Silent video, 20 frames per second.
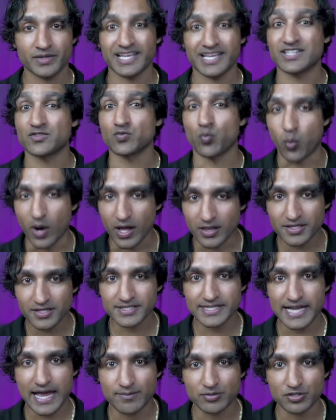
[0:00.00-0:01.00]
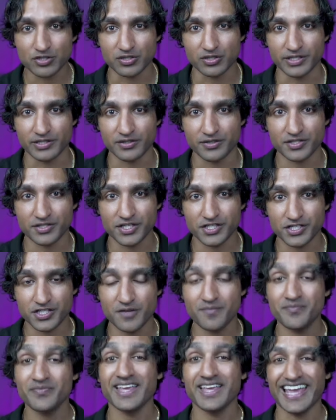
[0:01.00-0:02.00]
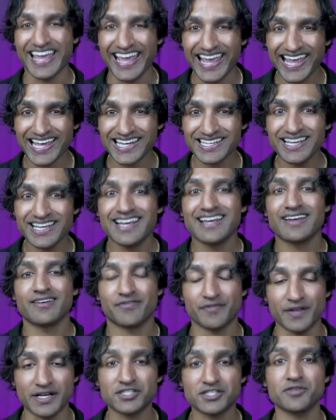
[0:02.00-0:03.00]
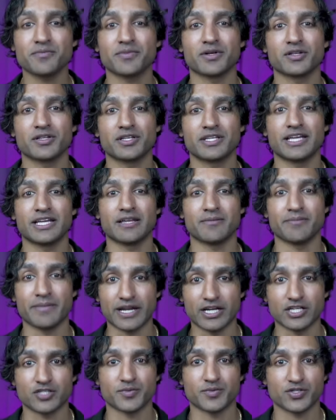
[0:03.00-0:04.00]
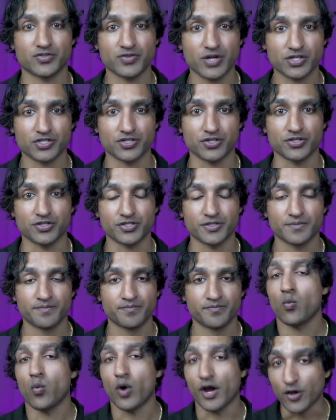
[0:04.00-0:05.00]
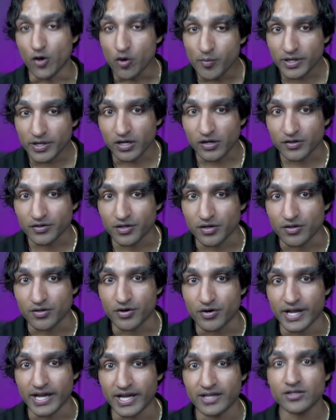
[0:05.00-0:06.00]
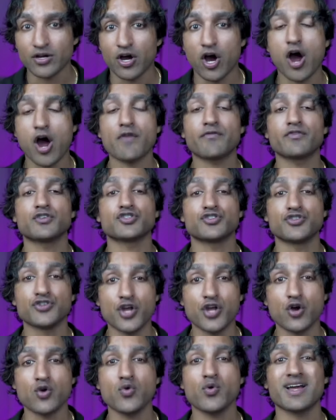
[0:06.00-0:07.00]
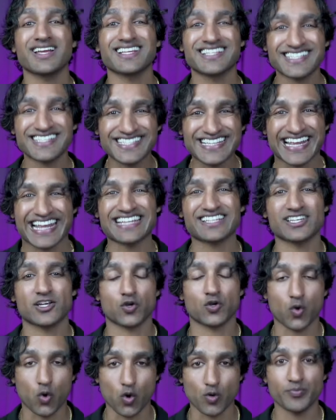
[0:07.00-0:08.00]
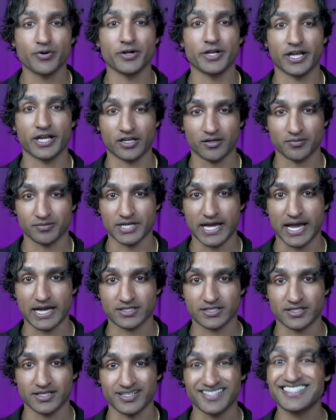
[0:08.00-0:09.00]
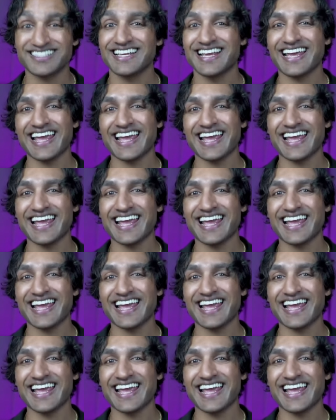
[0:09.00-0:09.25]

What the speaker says: its well-established legal system, and flexibility in management structures. Wyoming, on the other hand, offers no state corporate income taxes,